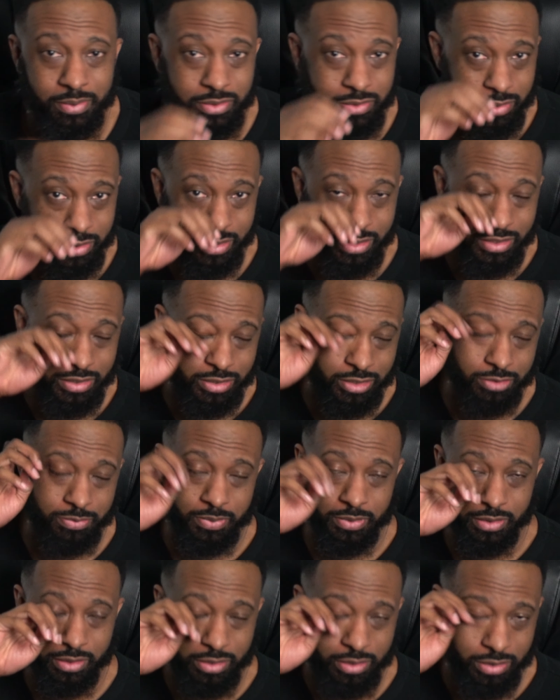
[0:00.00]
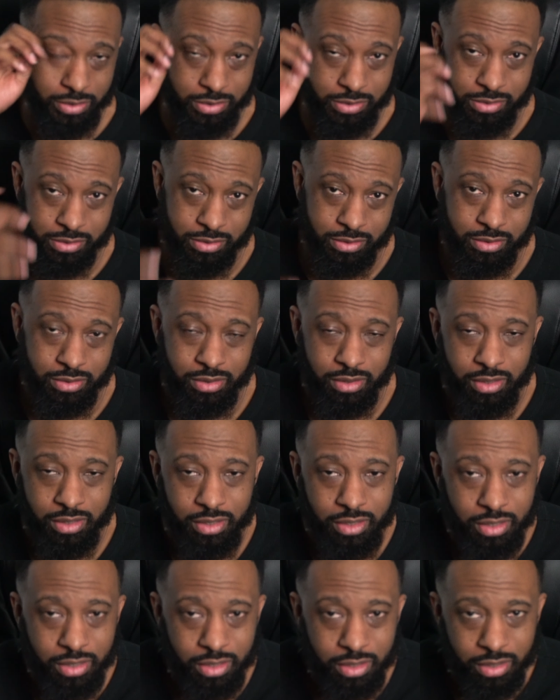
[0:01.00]
see it just because
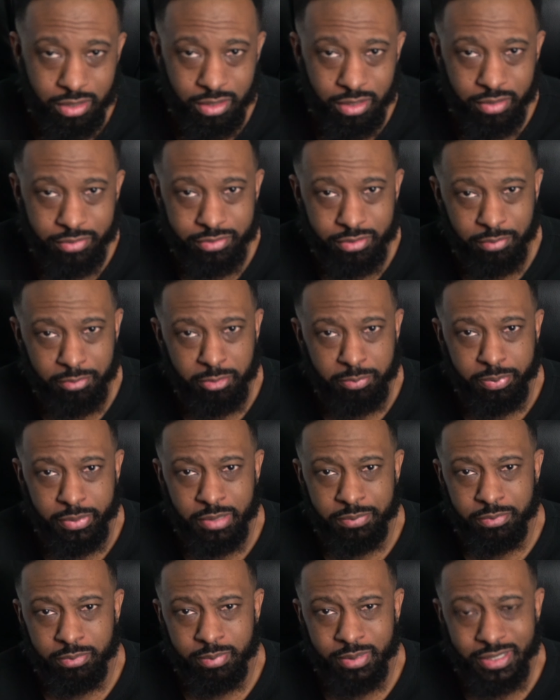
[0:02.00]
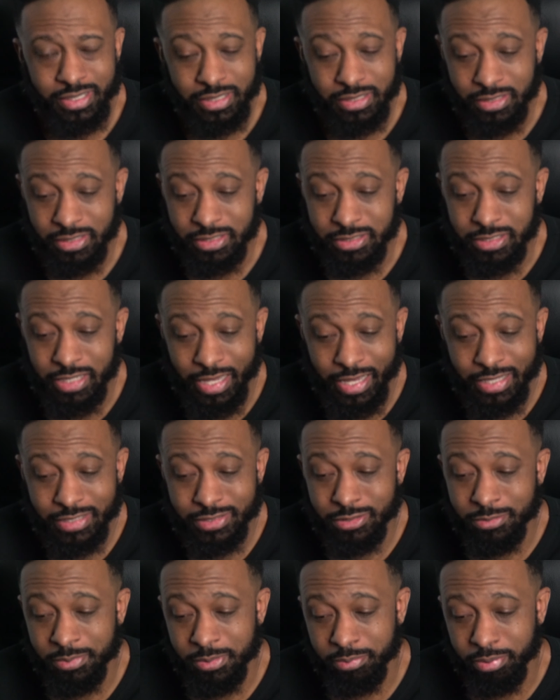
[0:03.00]
of some of the people, but it, this
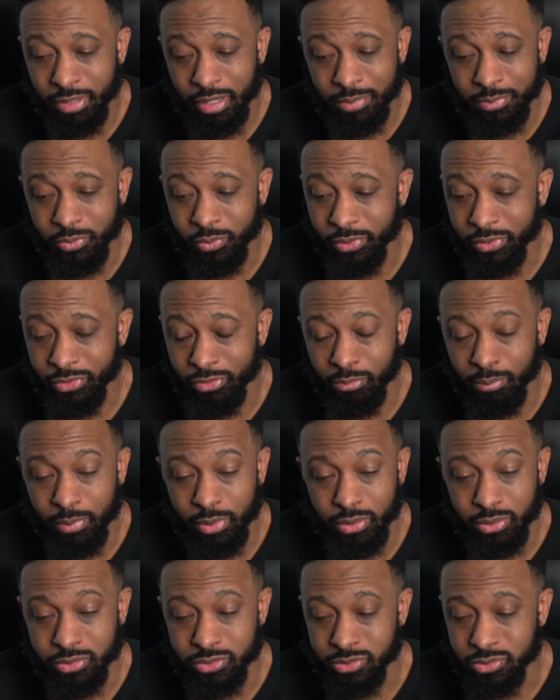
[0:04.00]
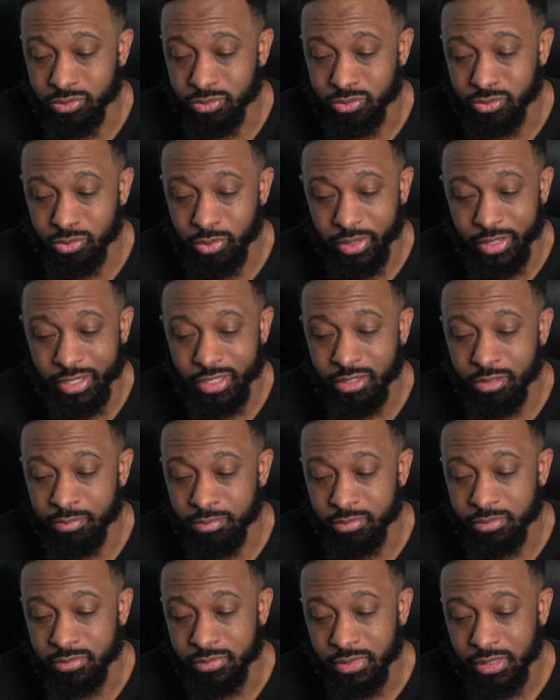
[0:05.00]
has to be probably one of the most
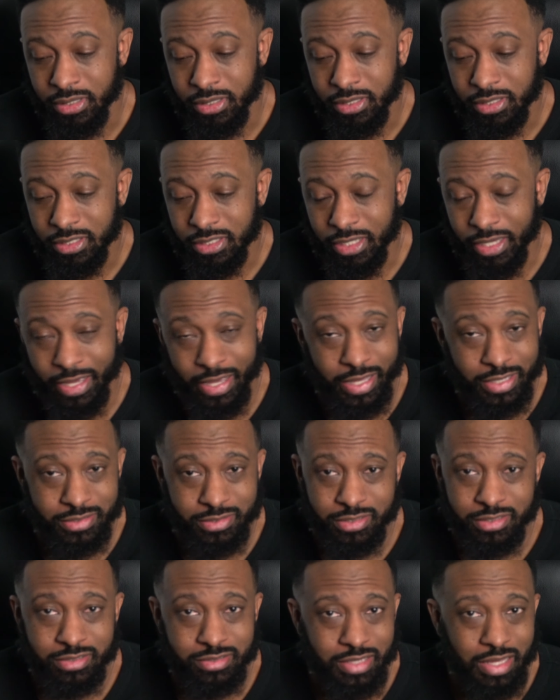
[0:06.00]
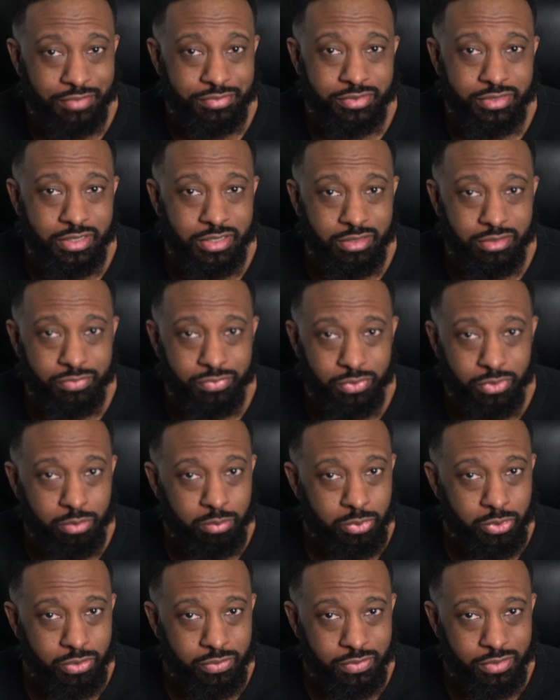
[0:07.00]
random castings I've seen for a
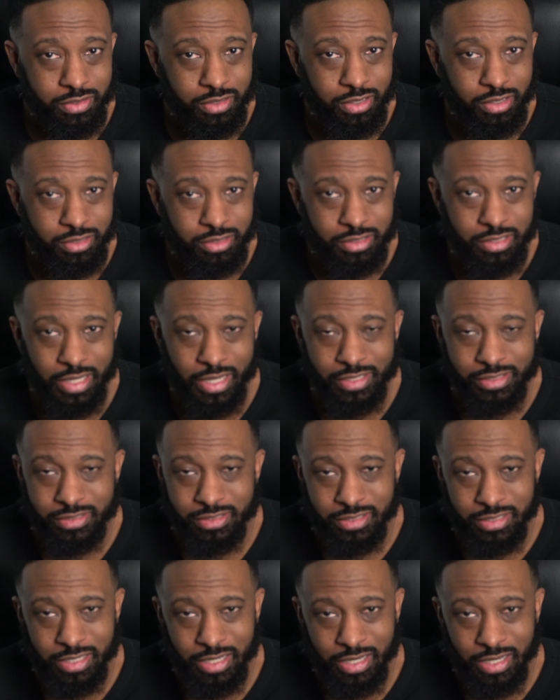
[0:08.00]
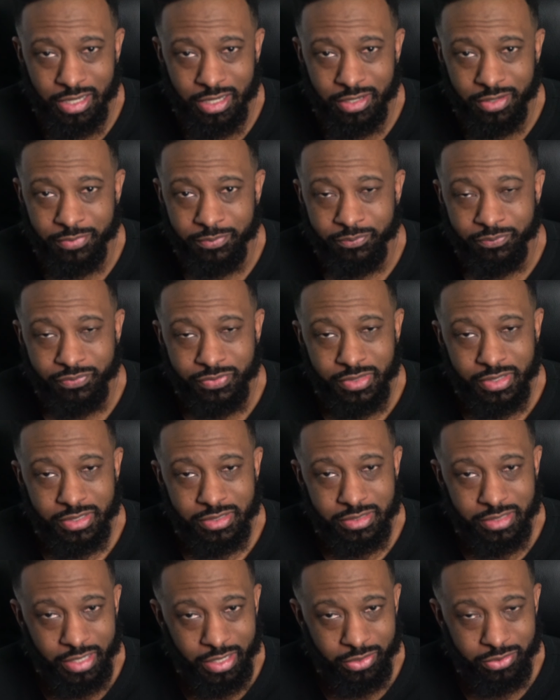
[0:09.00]
movie. Like you got T.I.,
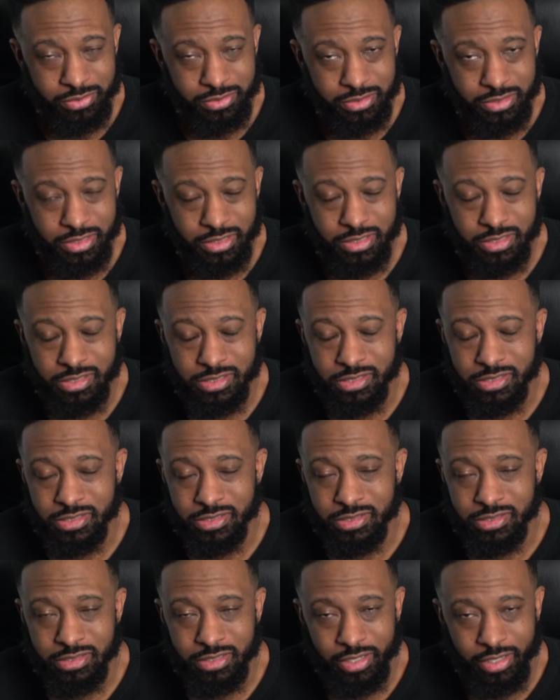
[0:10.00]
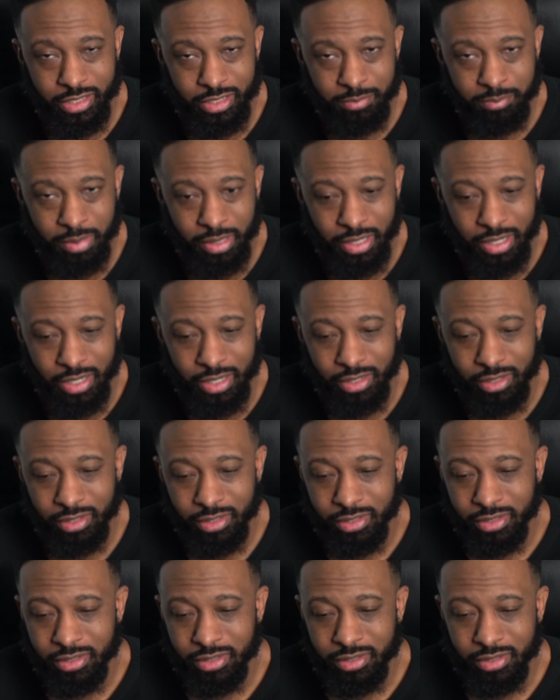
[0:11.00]
Terrence Jenkins, King Bach,
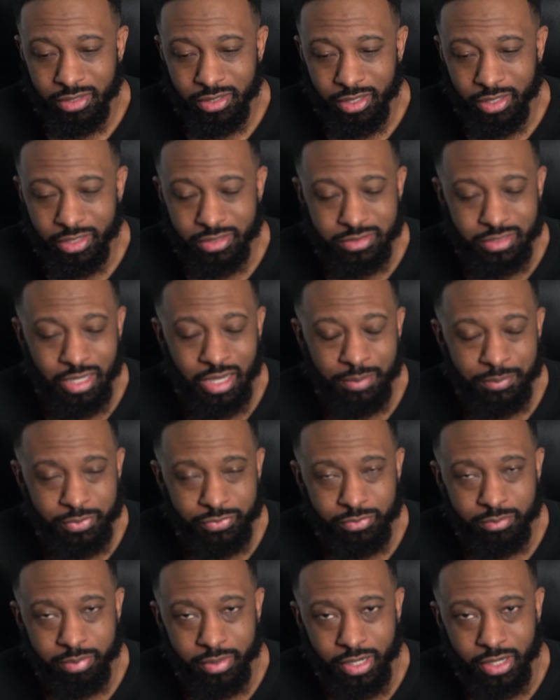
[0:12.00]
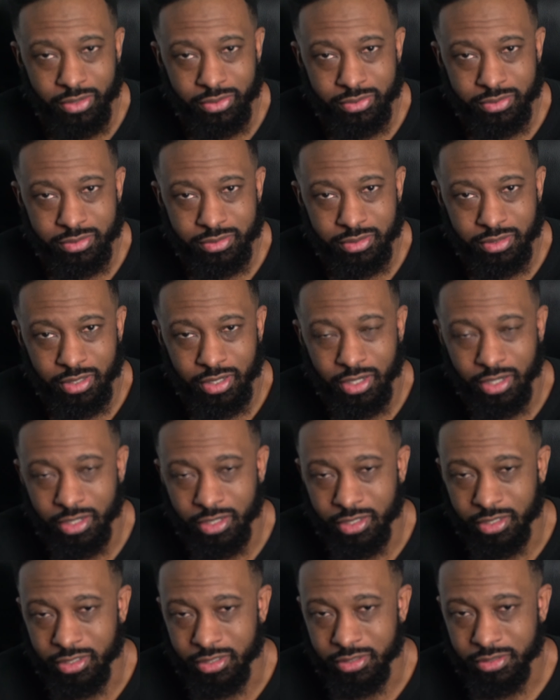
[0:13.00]
and Tommy from Power.
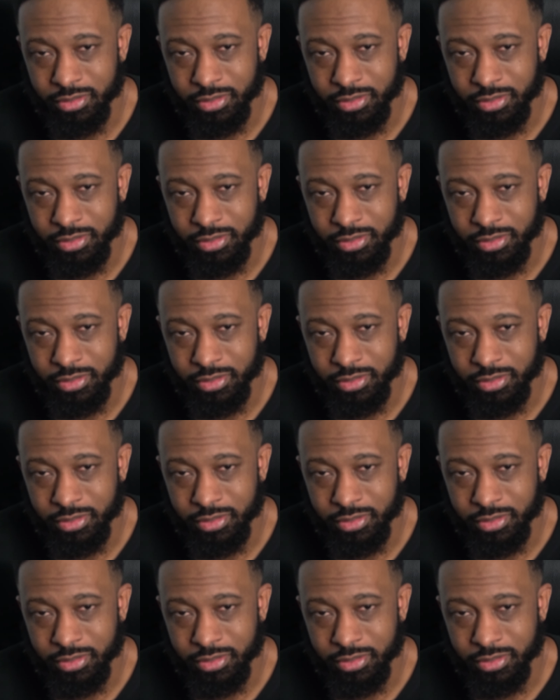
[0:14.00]
Uh,